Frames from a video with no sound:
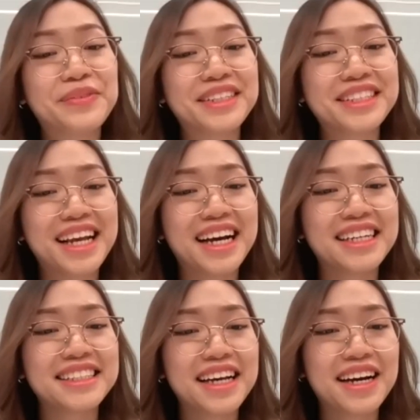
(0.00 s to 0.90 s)
so much,
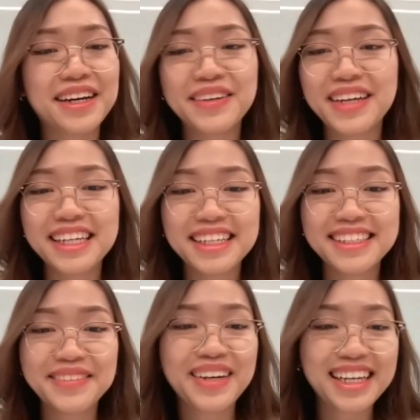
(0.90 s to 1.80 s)
guys. Okay,
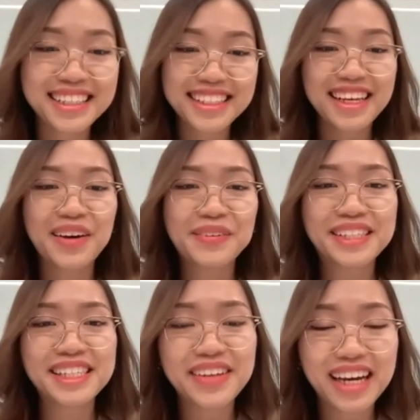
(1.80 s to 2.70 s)
goodbye. Hope to
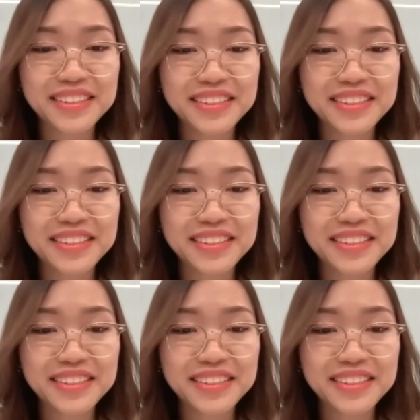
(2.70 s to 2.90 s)
see you guys.